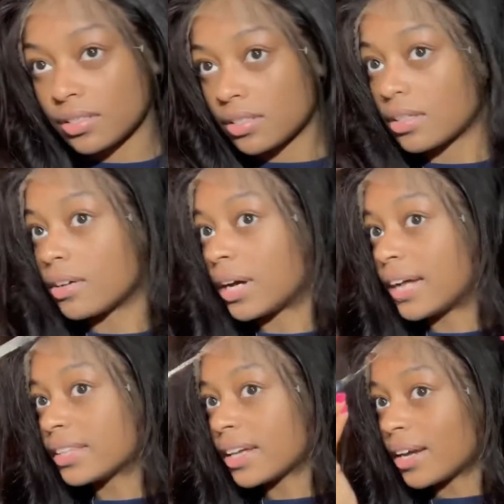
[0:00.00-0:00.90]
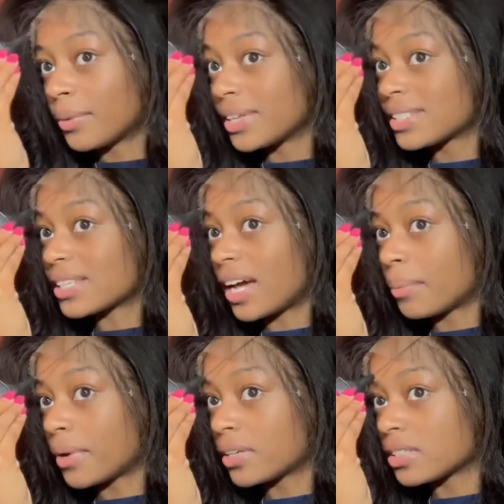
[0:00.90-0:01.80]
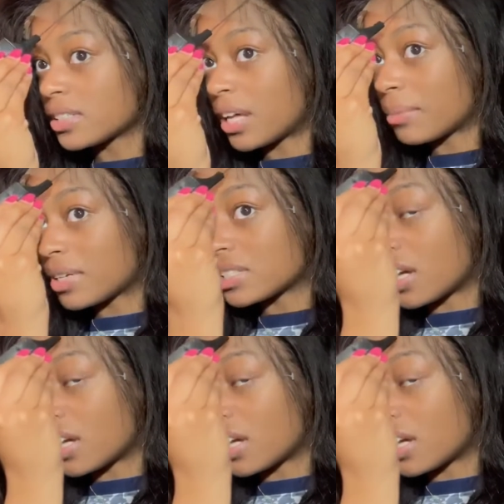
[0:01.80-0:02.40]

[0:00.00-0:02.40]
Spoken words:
So I think I want a side part this time because